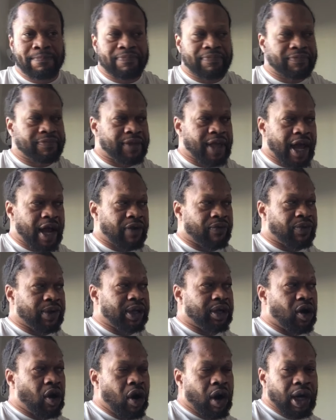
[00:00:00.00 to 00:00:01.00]
That
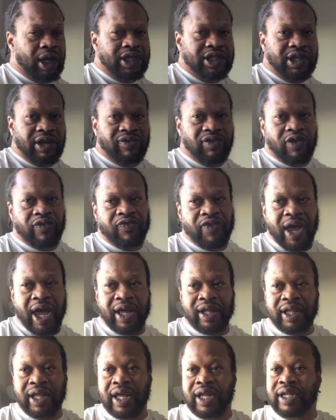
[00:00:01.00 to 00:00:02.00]
regardless of the
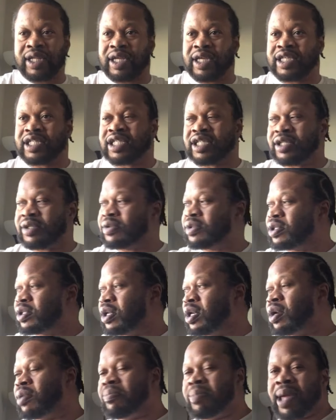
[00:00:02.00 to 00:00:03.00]
fact that this
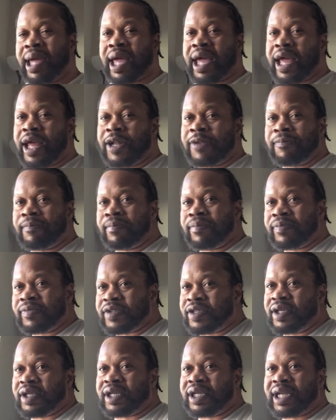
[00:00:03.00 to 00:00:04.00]
young man
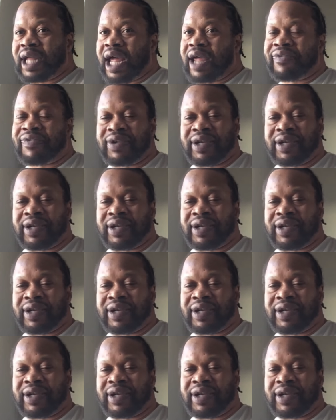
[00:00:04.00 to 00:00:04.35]
took a life,